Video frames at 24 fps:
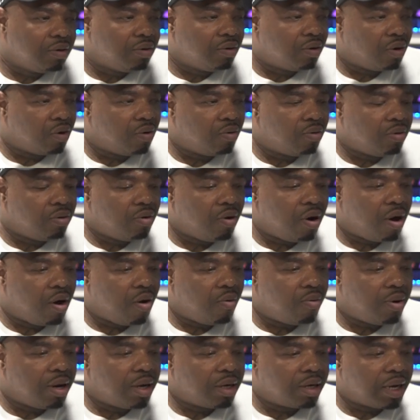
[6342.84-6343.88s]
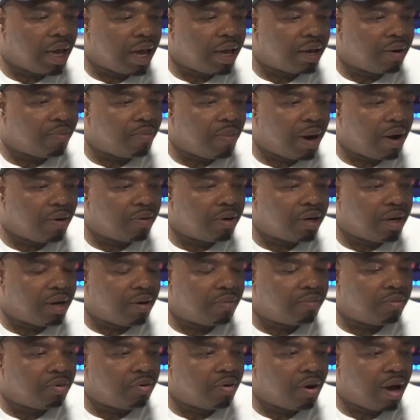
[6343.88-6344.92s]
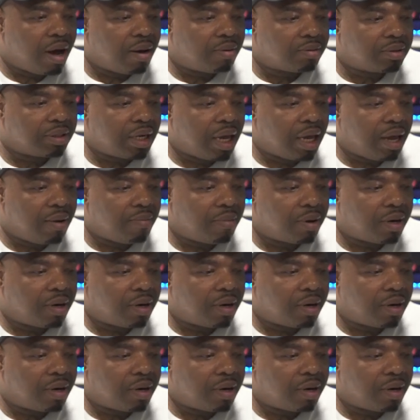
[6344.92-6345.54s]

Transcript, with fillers: You know, you always think about them, you know what I'm saying?